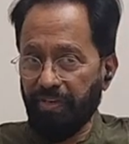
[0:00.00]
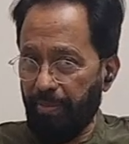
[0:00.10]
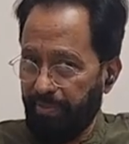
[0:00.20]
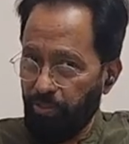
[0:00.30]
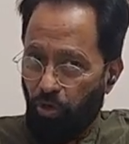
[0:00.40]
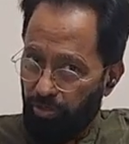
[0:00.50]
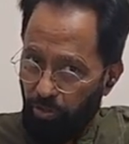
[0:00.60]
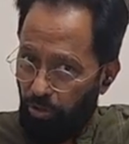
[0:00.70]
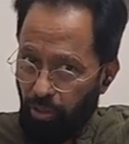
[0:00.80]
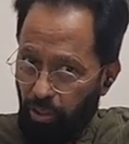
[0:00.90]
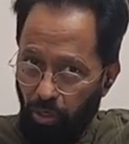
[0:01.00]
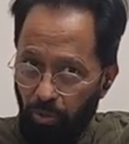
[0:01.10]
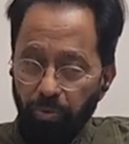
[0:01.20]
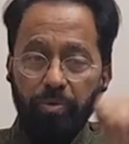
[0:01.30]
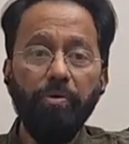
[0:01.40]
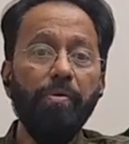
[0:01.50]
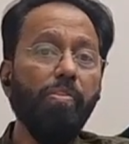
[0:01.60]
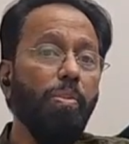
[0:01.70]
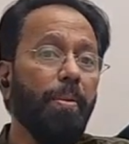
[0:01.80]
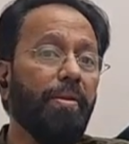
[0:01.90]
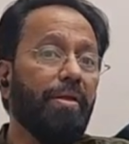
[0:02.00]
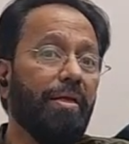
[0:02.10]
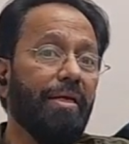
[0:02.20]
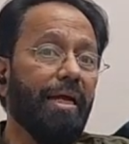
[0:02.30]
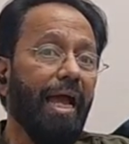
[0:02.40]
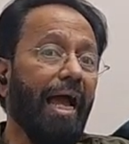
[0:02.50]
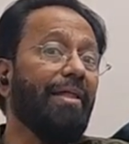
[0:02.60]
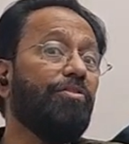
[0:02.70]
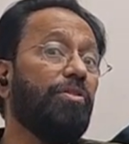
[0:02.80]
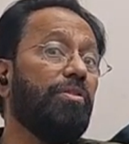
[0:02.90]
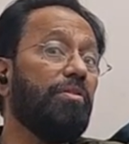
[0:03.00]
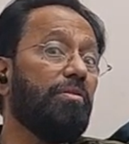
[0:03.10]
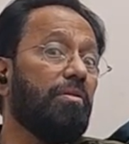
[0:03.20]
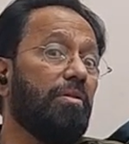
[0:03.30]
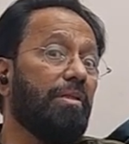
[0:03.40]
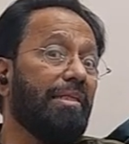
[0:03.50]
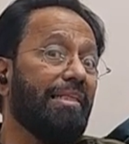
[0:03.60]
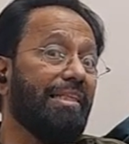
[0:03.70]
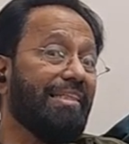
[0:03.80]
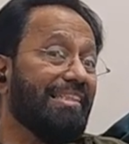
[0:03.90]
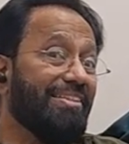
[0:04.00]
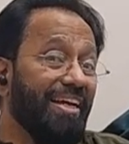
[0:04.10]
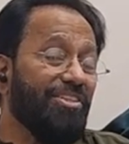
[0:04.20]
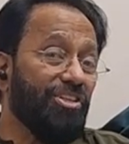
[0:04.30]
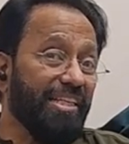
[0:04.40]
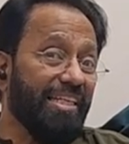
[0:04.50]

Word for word: come and gone long ago. And the tragedy